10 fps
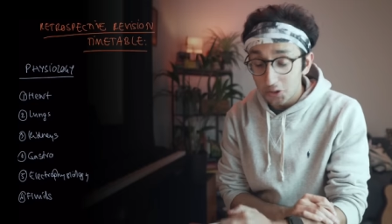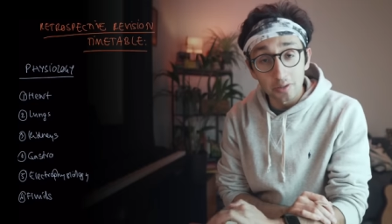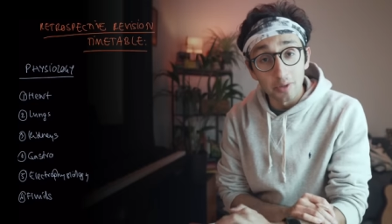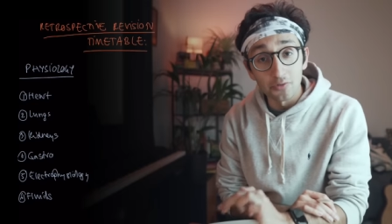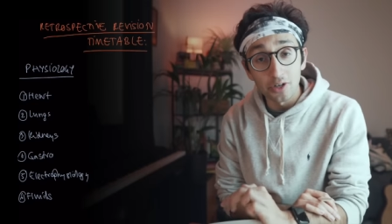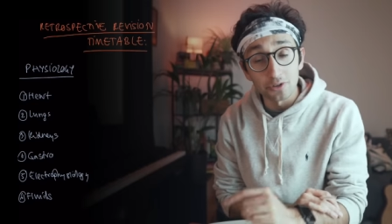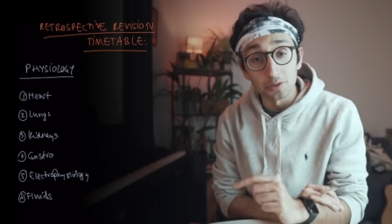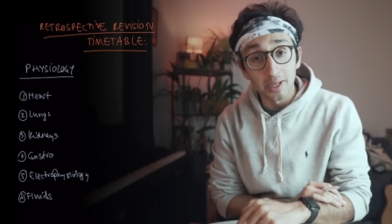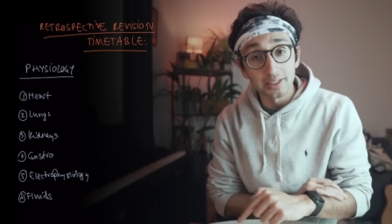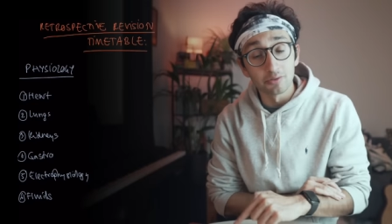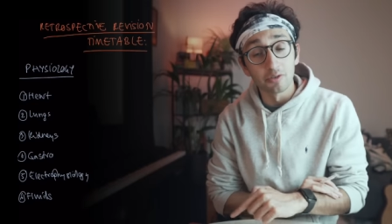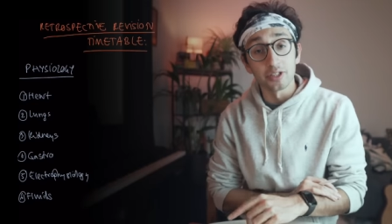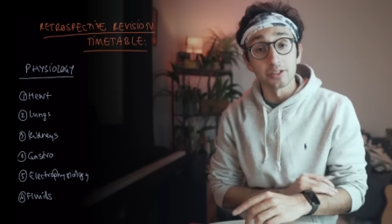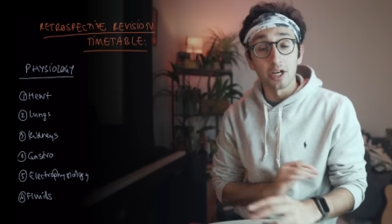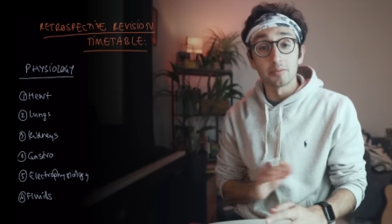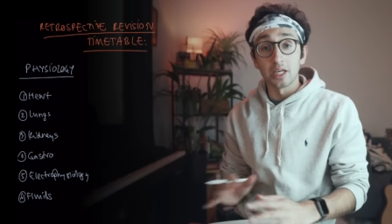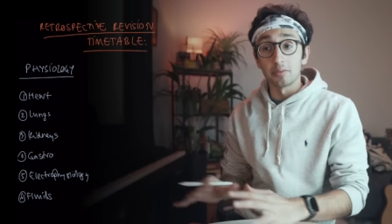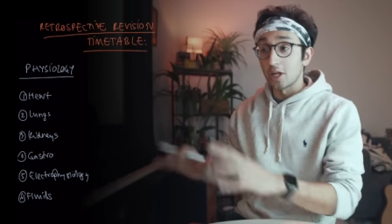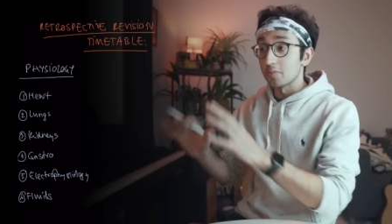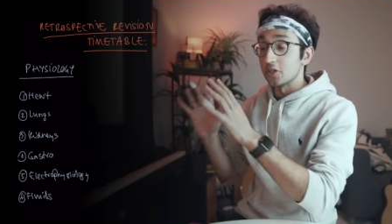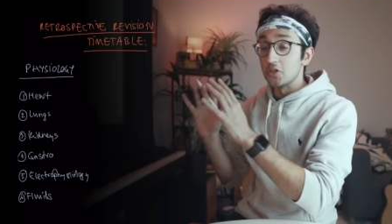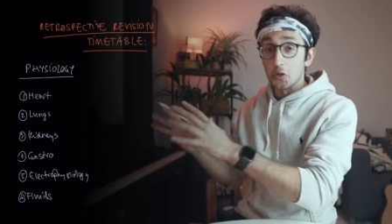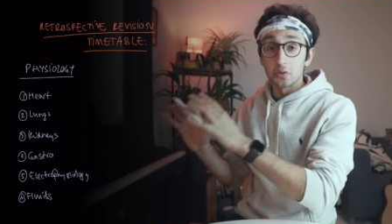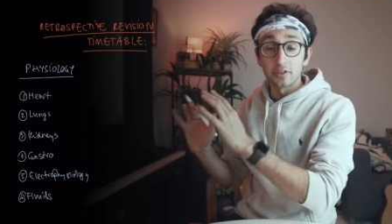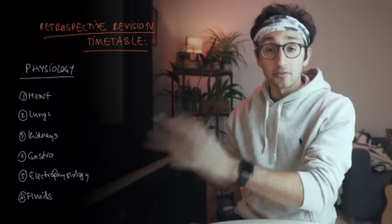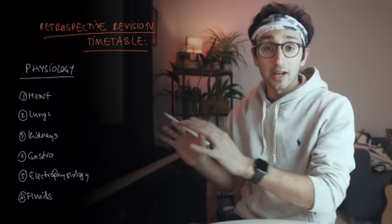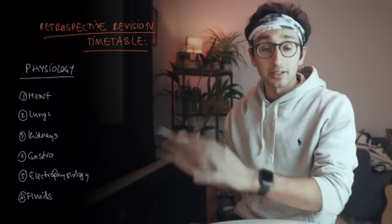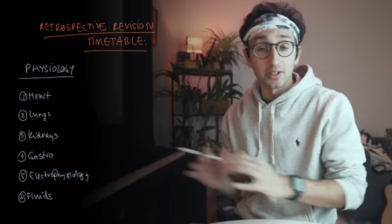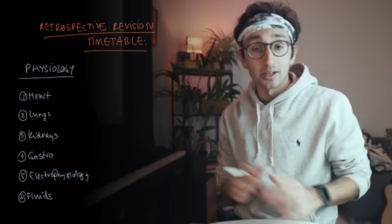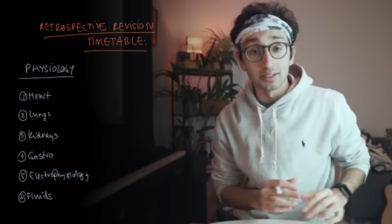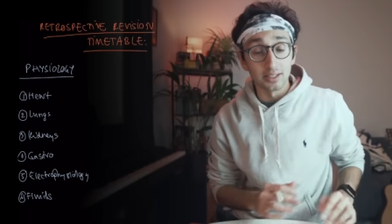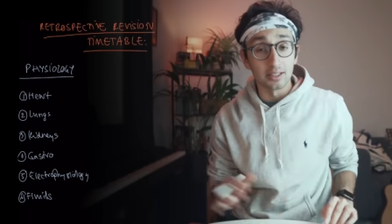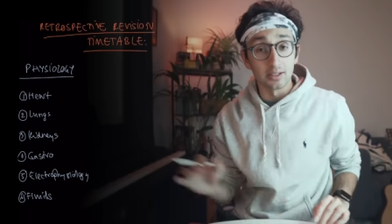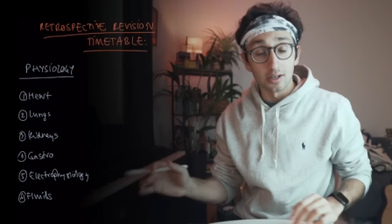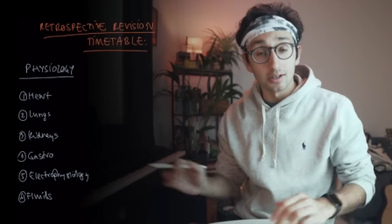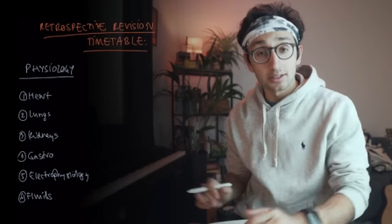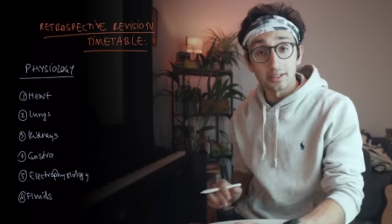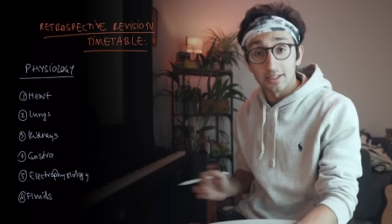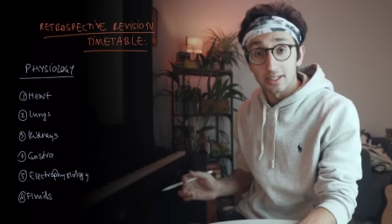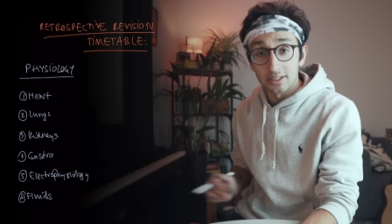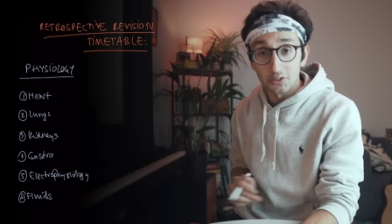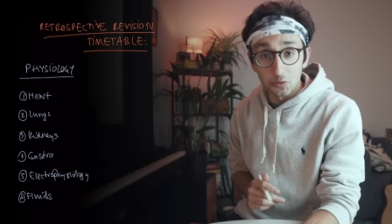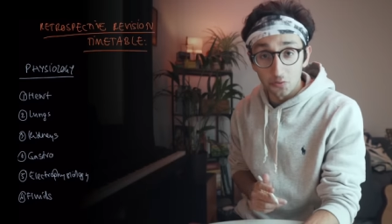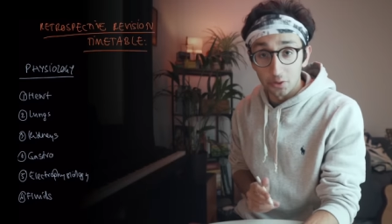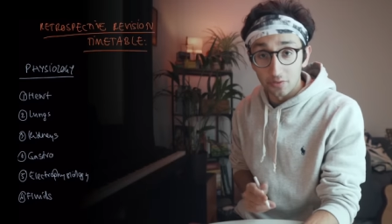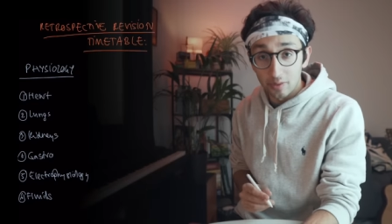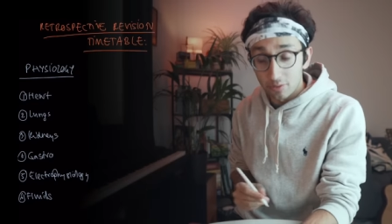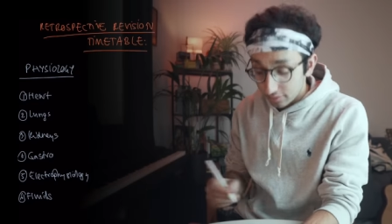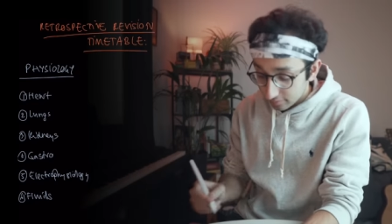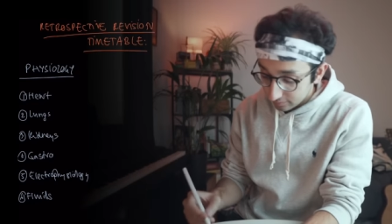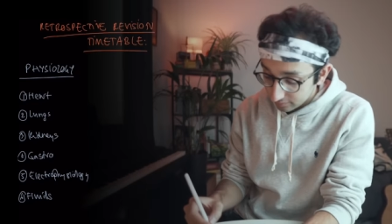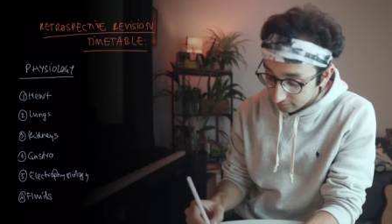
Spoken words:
Using my retrospective revision timetable, I'm going to note the fact that I studied the heart and the kidneys on the 4th of April.